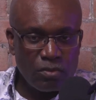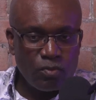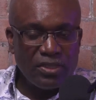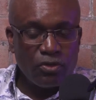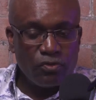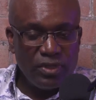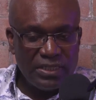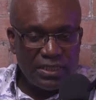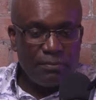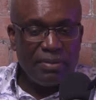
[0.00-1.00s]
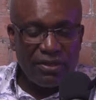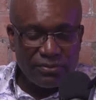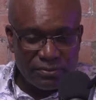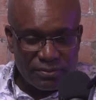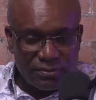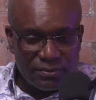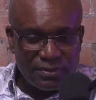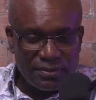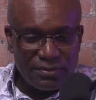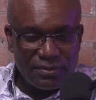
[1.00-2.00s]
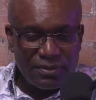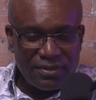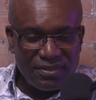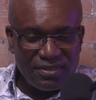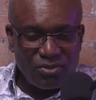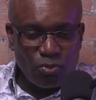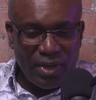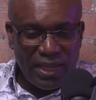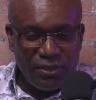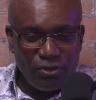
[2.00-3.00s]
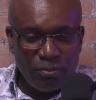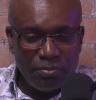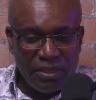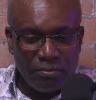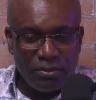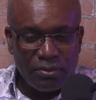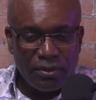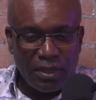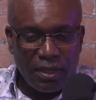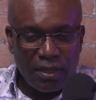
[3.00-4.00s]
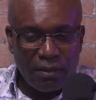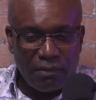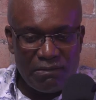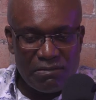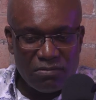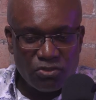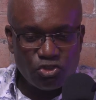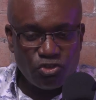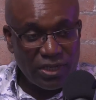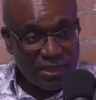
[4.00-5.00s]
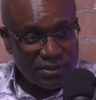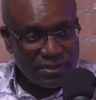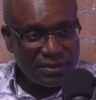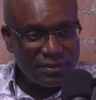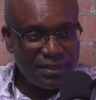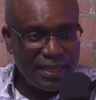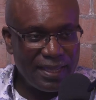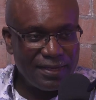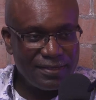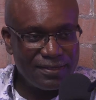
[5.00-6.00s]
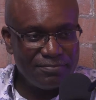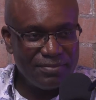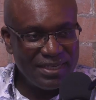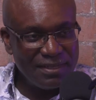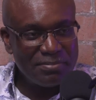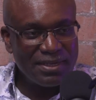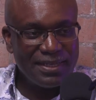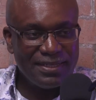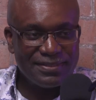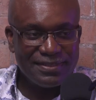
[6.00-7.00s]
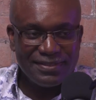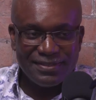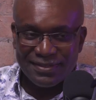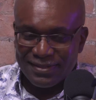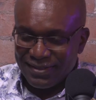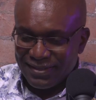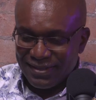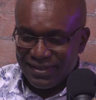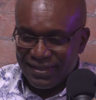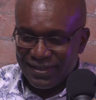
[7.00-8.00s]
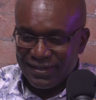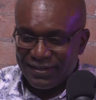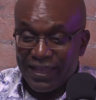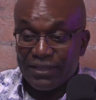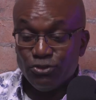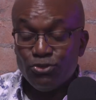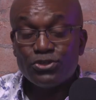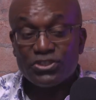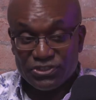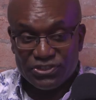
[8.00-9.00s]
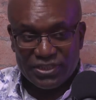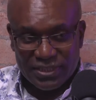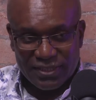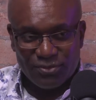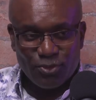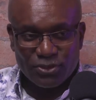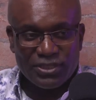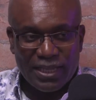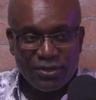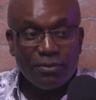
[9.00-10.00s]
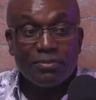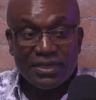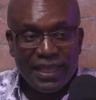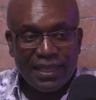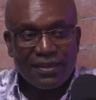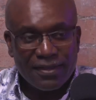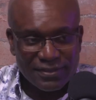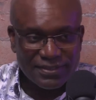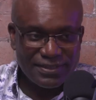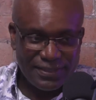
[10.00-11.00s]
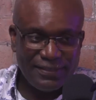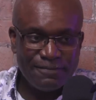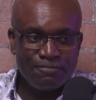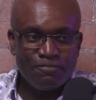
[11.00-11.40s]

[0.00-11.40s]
When you're reading about the way your people are tricked and manipulated, and you can see what's going on, but they can't see